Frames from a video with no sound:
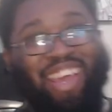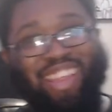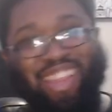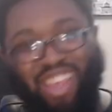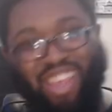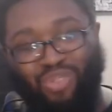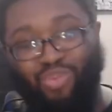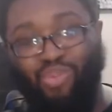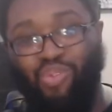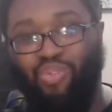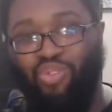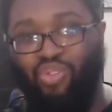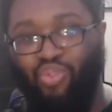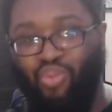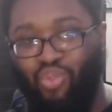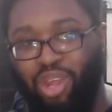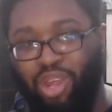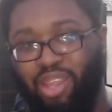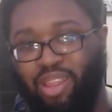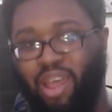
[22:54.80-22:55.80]
and this one was
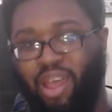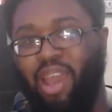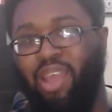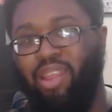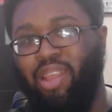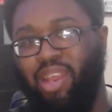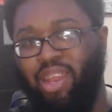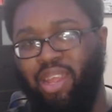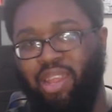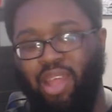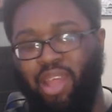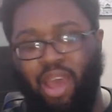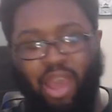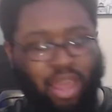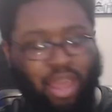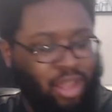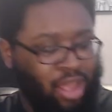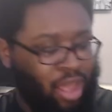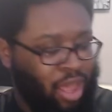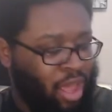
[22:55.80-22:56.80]

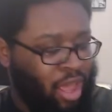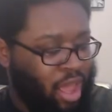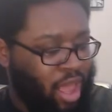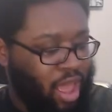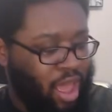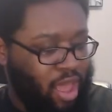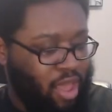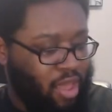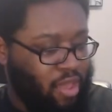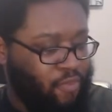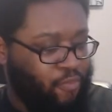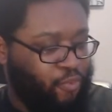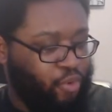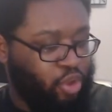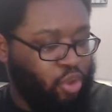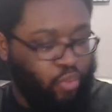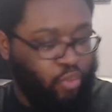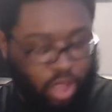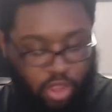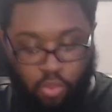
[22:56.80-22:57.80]
29.99. And
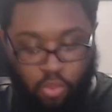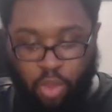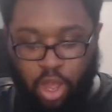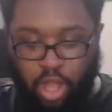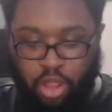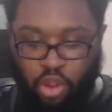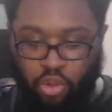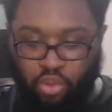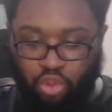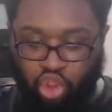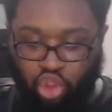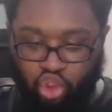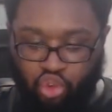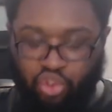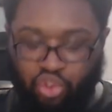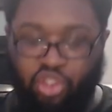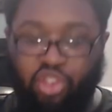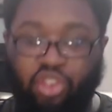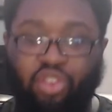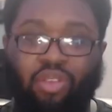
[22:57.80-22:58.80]
for the reason why they're
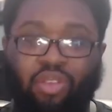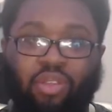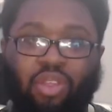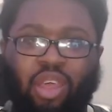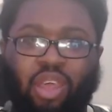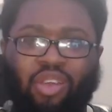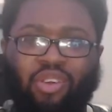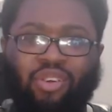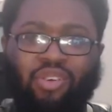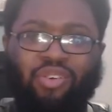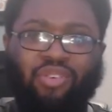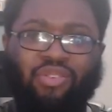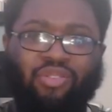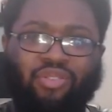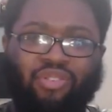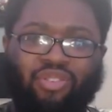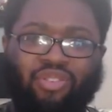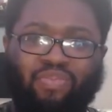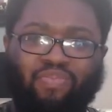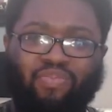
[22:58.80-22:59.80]
loose,
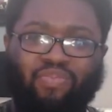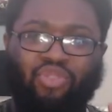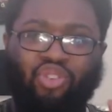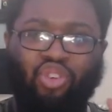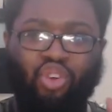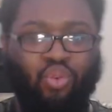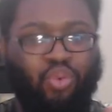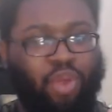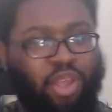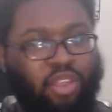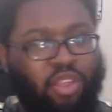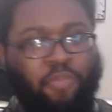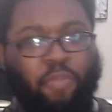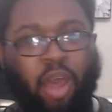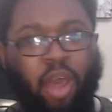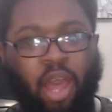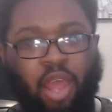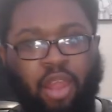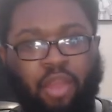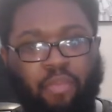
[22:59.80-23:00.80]
there's two reasons
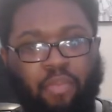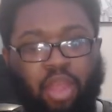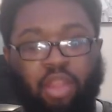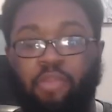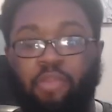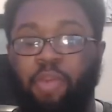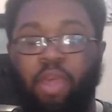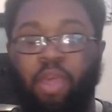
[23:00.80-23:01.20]
behind it mainly